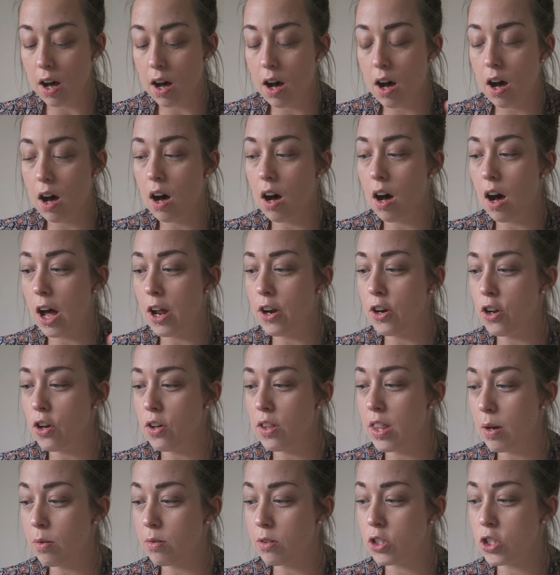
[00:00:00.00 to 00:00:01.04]
Oh, I knew
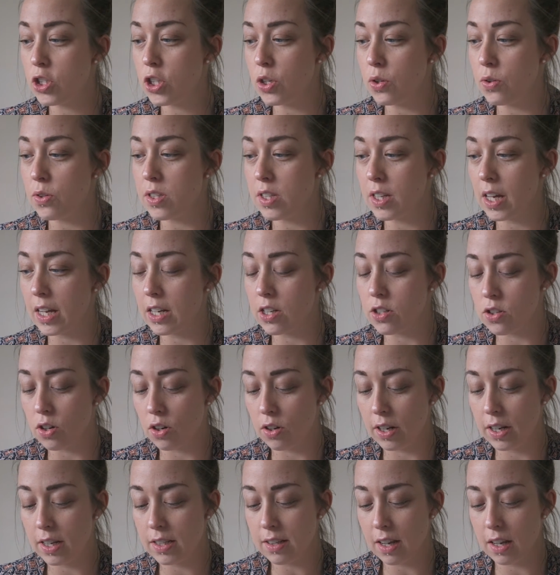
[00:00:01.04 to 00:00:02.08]
there was two Skin
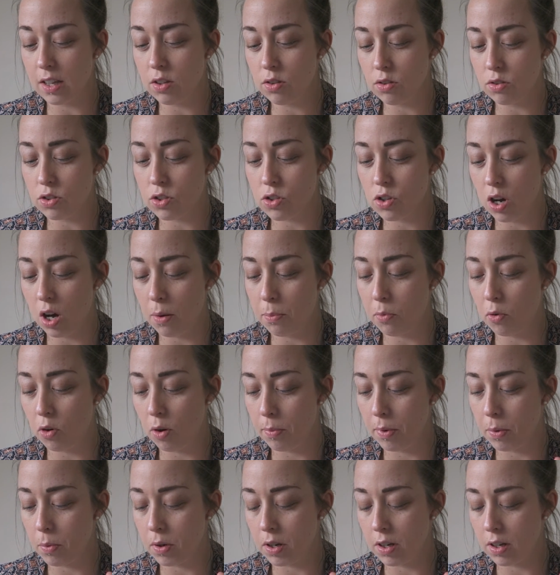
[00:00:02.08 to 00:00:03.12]
Tonics. I thought Scott brought
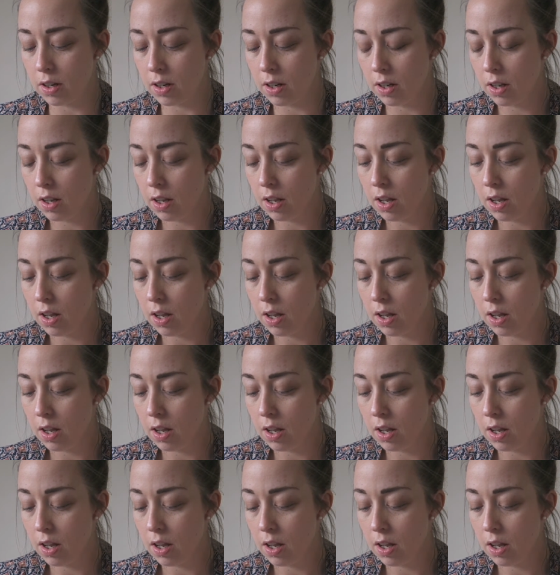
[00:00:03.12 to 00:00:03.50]
me one.